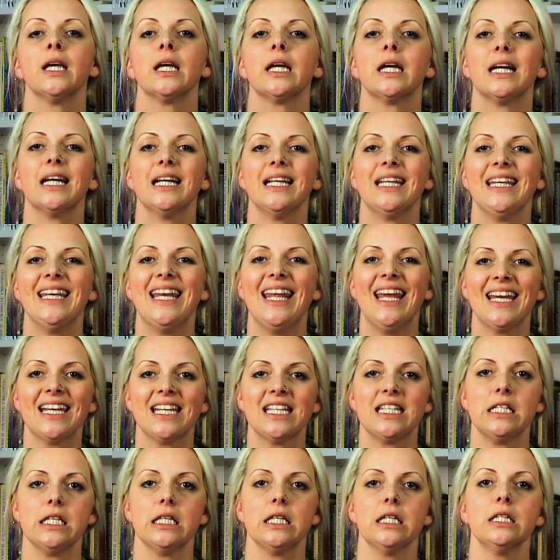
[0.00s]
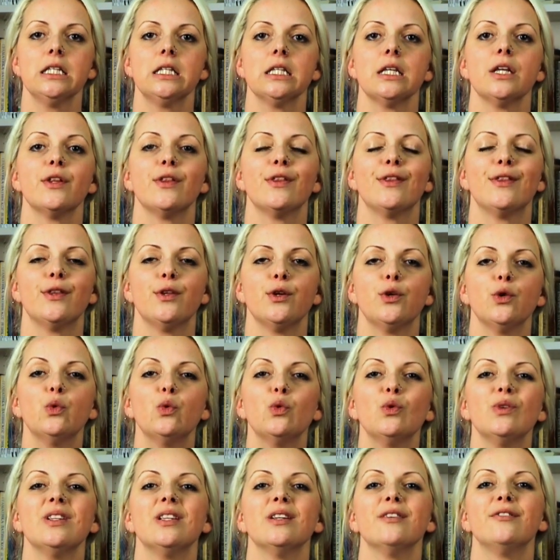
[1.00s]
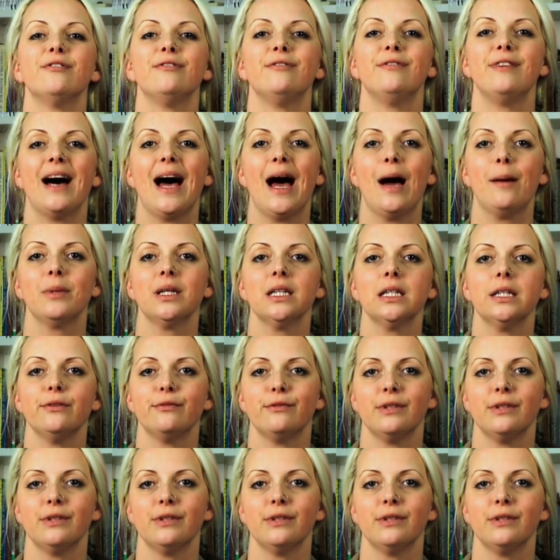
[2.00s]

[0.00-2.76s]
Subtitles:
connected through the family